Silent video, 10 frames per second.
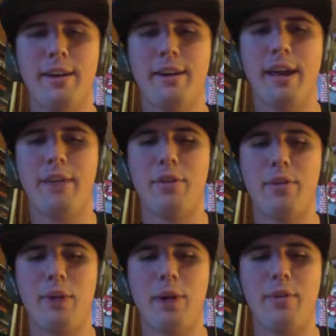Devin,
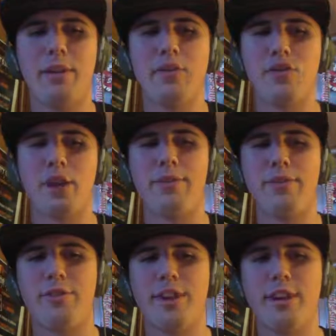throughout each draft
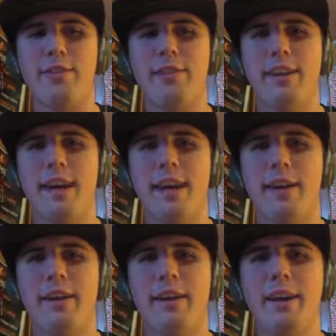season,
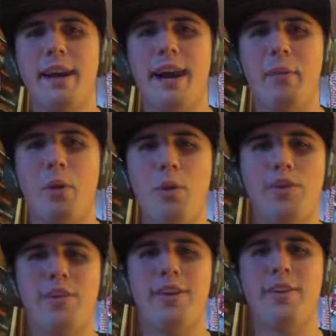and I'm
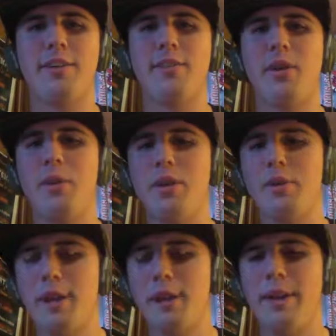always curious, when you
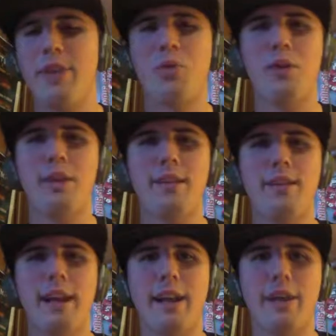hear that
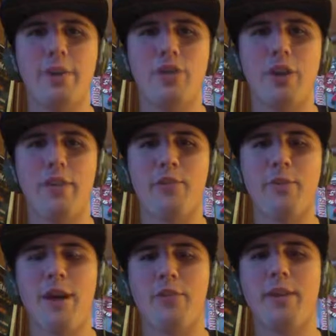2018 NFL Draft
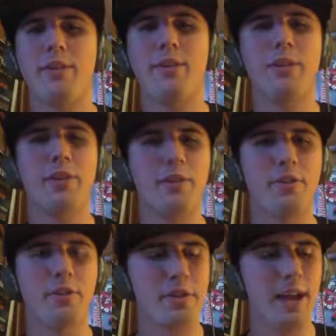prospect,
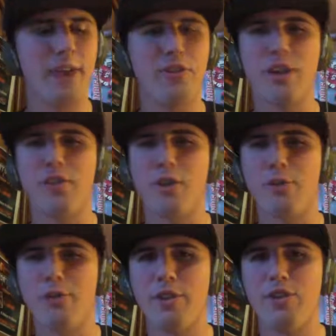your college days are
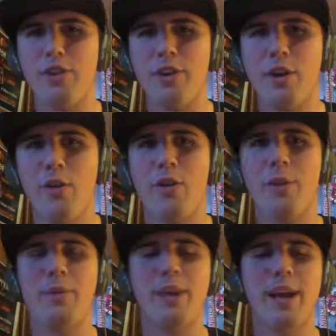officially
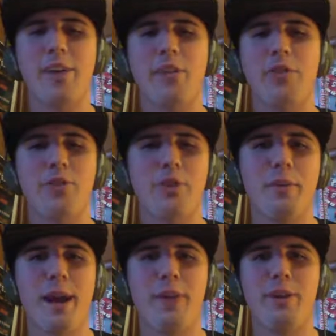over. What kind of goes through your
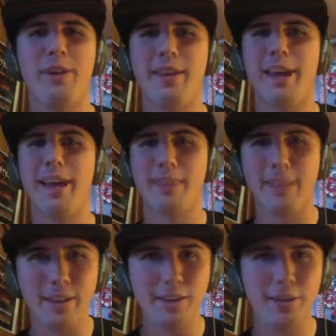mind when you hear that? Has it
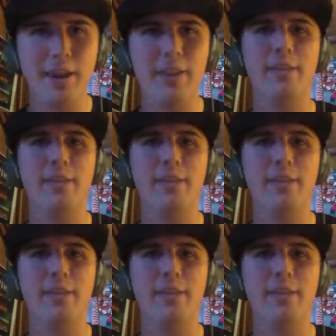hit you yet?